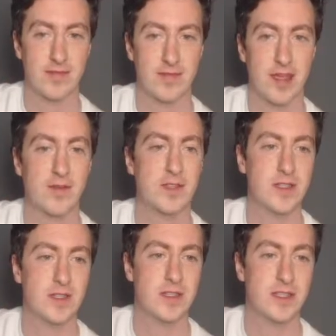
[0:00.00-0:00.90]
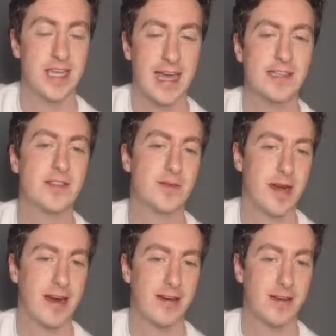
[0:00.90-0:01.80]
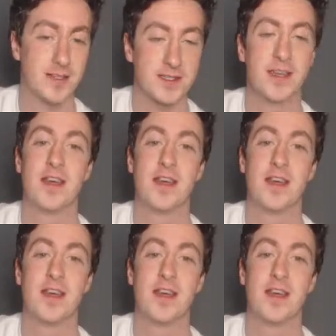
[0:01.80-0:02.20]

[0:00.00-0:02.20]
Ever since Gangster's Paradise.